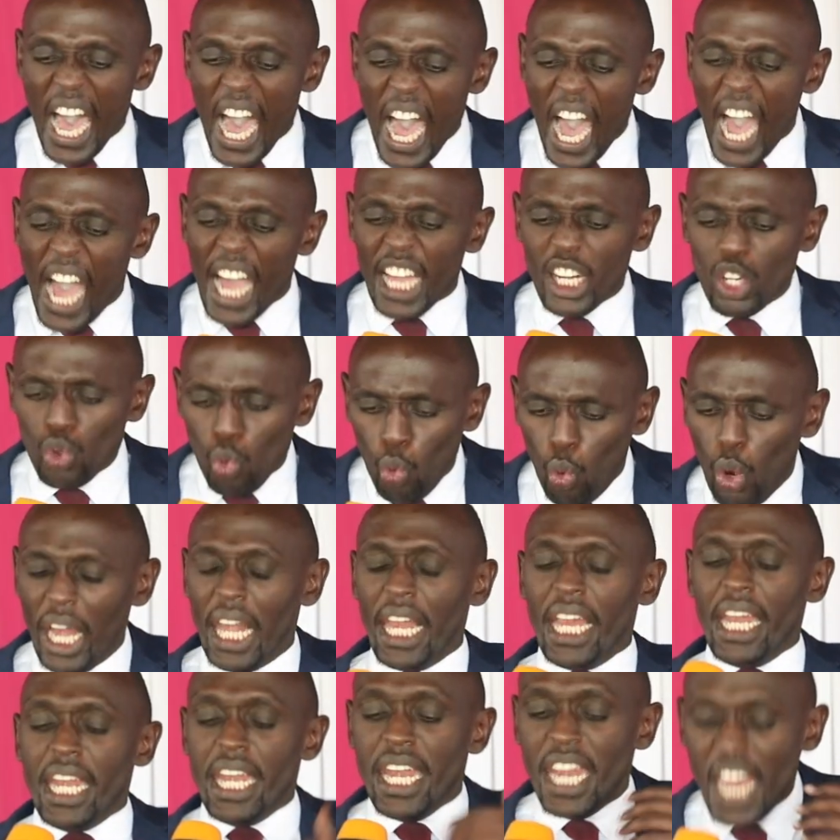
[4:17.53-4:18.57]
and
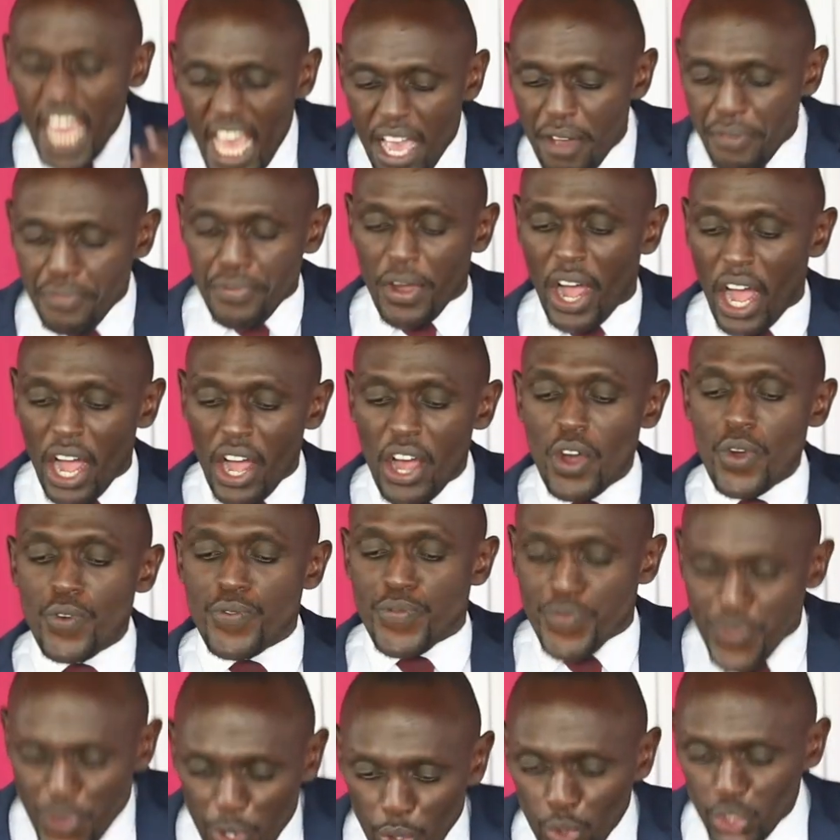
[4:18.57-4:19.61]
will never
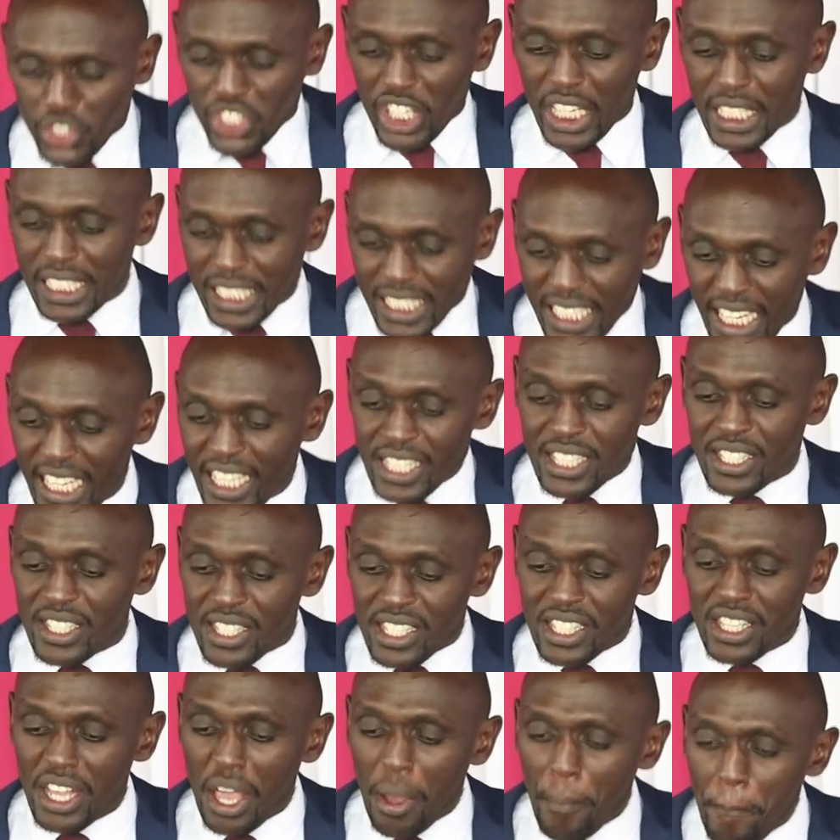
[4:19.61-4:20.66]
future
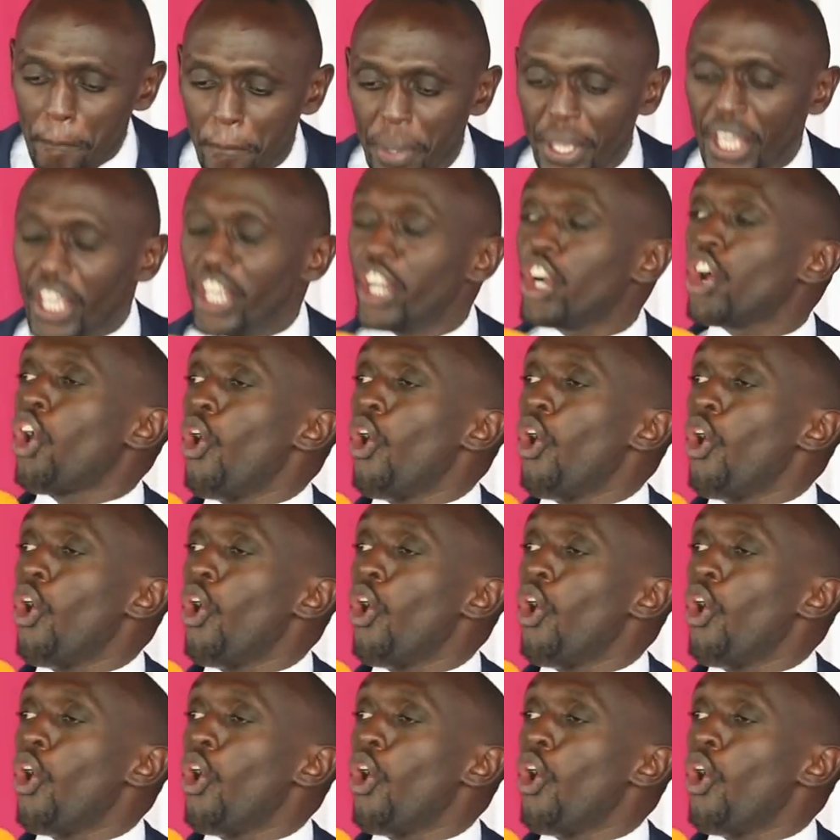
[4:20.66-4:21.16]
tense be